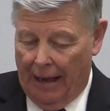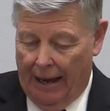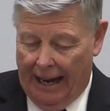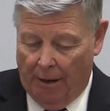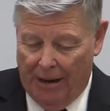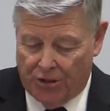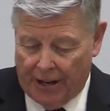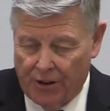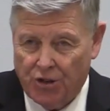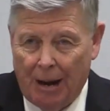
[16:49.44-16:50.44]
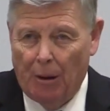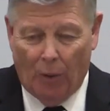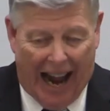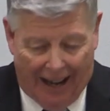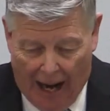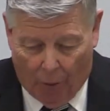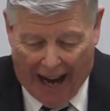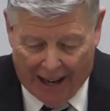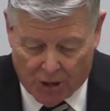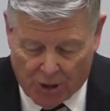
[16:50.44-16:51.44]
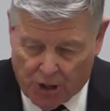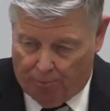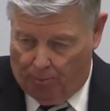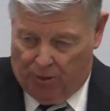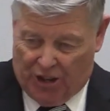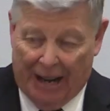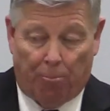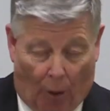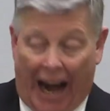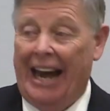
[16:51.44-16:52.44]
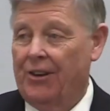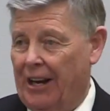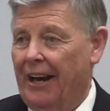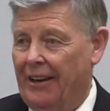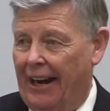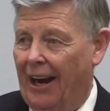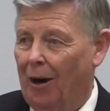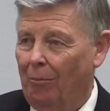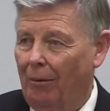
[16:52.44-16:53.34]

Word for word: In the midst of the assembly will I, will I sing praise unto him